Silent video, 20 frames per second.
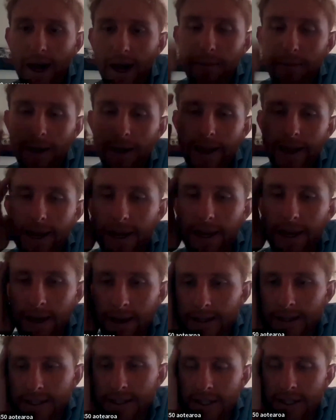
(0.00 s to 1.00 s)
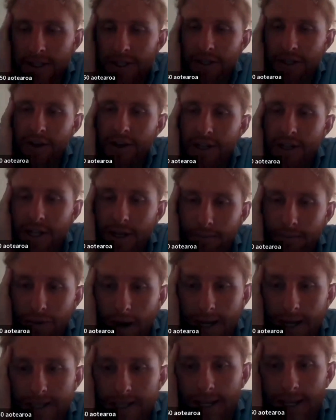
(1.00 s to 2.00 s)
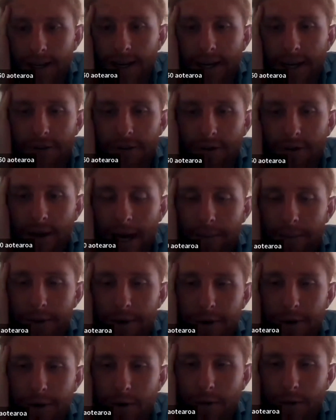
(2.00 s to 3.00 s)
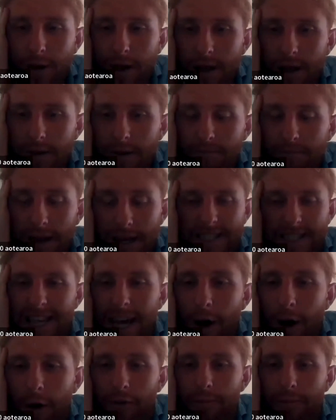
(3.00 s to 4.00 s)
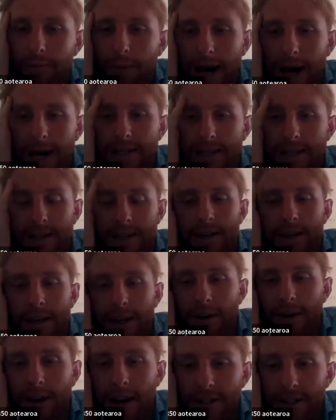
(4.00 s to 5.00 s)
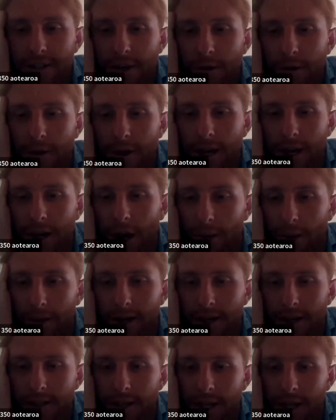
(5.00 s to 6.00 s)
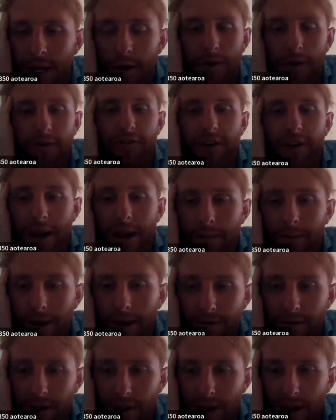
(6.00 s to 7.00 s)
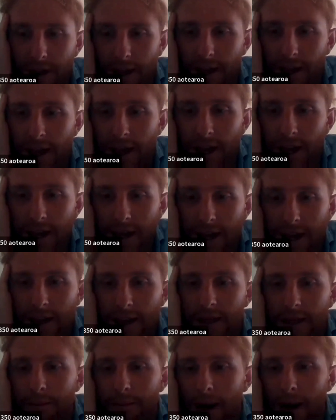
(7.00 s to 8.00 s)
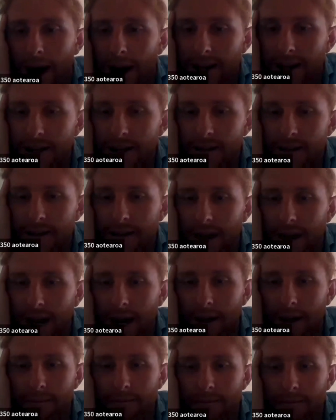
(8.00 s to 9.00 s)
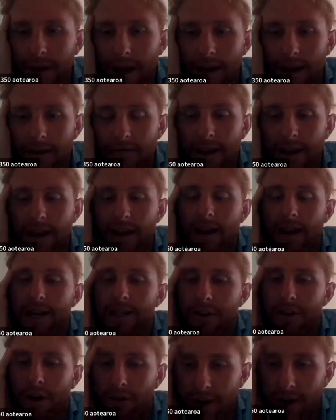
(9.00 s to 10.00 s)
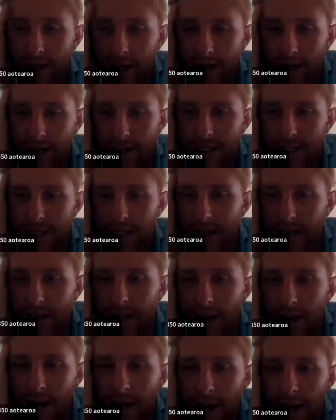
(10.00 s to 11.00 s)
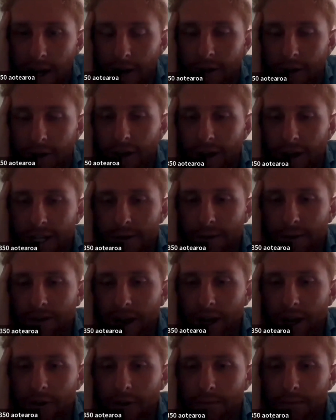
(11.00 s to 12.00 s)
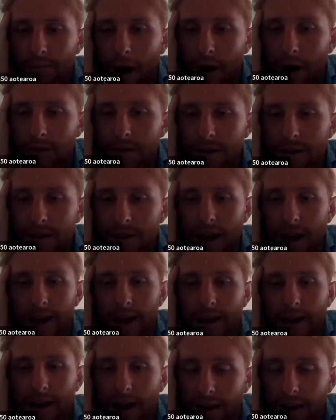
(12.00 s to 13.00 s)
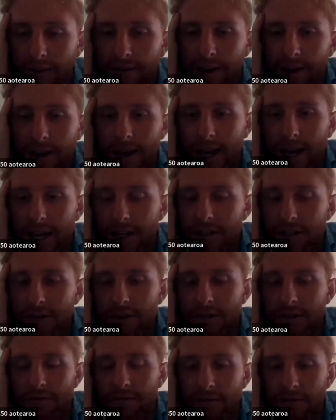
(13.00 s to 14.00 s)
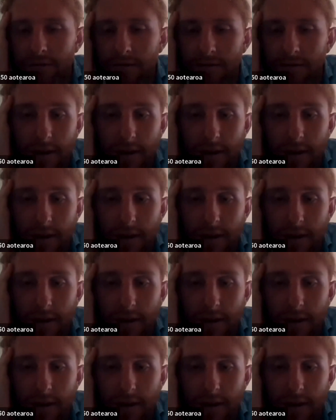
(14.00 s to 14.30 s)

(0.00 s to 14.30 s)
And Lynn is concerned that pricing natural capital itself buys into neoclassical economics, and framing everything in the market, and not recognizing that, the things we value most, like love and nature